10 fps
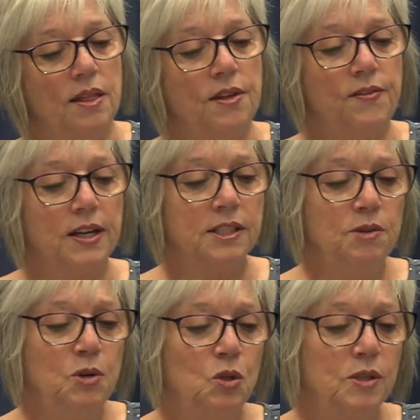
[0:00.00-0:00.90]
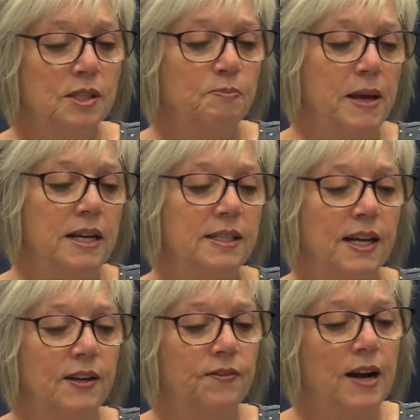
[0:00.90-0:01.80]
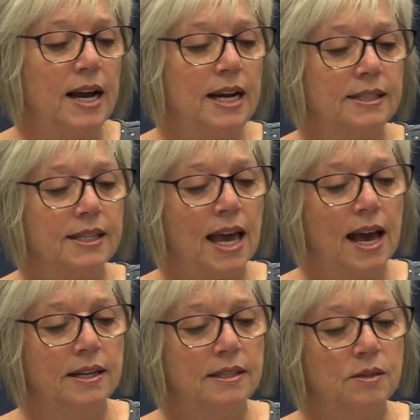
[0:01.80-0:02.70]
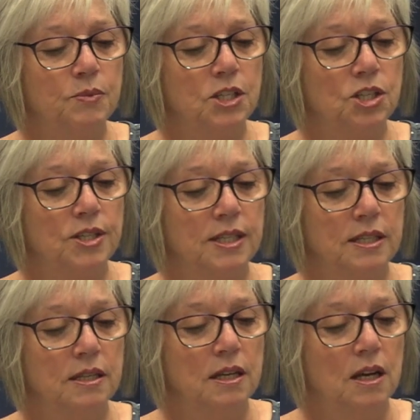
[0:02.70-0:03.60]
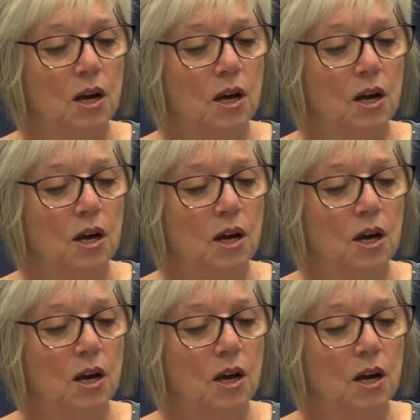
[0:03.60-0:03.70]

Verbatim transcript: The victim, who has been identified as Candace Richardson,